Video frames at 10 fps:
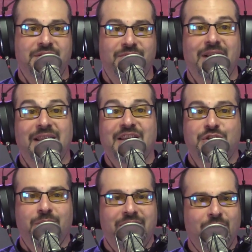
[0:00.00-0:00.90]
In fact, last
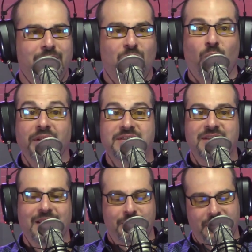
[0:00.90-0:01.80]
year I think we had one
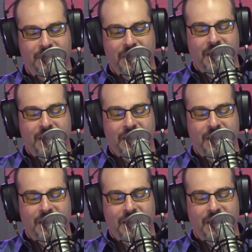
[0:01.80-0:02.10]
segment.